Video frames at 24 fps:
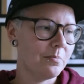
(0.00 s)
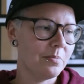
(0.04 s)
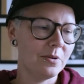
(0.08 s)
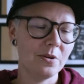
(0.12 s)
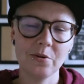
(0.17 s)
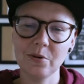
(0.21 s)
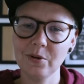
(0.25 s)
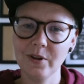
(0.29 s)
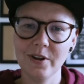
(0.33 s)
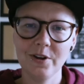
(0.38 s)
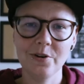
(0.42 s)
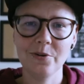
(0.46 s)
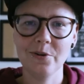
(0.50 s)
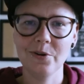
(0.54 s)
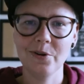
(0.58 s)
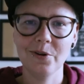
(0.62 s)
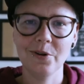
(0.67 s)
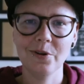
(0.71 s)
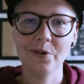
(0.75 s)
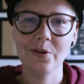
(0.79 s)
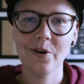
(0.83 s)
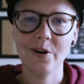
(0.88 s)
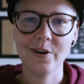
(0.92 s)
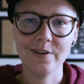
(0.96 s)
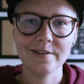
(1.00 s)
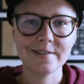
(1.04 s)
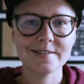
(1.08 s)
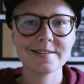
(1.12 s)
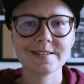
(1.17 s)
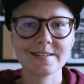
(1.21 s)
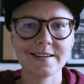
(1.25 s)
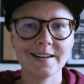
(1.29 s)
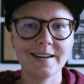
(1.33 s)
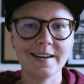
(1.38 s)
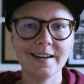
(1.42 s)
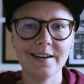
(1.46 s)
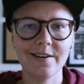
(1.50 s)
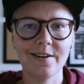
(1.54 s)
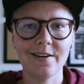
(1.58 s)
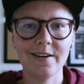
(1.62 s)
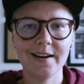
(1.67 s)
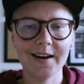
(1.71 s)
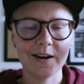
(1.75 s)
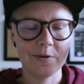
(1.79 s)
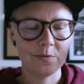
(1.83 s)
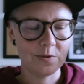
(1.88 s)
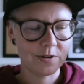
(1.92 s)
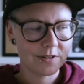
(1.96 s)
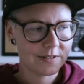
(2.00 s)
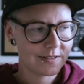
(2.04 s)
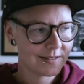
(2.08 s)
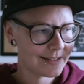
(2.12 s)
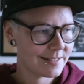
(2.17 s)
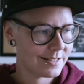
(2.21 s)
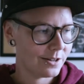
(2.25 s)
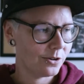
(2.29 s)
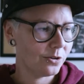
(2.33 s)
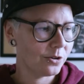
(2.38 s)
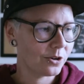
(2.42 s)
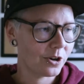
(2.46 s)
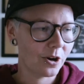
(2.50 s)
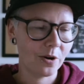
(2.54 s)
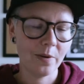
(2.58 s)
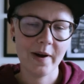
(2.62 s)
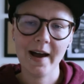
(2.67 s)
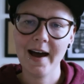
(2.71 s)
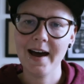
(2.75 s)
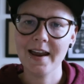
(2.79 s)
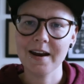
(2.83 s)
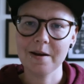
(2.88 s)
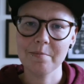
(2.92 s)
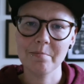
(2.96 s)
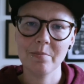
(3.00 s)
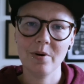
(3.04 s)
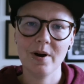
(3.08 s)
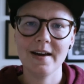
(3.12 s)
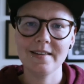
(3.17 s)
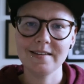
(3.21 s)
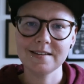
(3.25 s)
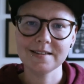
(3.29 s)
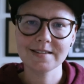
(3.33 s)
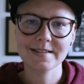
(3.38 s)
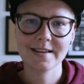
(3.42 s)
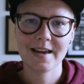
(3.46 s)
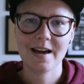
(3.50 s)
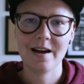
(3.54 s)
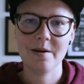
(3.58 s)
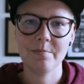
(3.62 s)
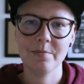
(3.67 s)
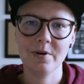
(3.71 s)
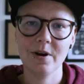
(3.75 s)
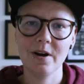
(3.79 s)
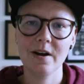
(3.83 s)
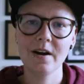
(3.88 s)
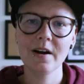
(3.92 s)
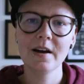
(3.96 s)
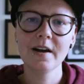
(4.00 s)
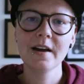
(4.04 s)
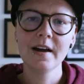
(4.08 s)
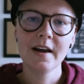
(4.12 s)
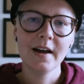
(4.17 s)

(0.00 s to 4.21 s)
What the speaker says: But all in all, honestly, I would still go out and buy this camera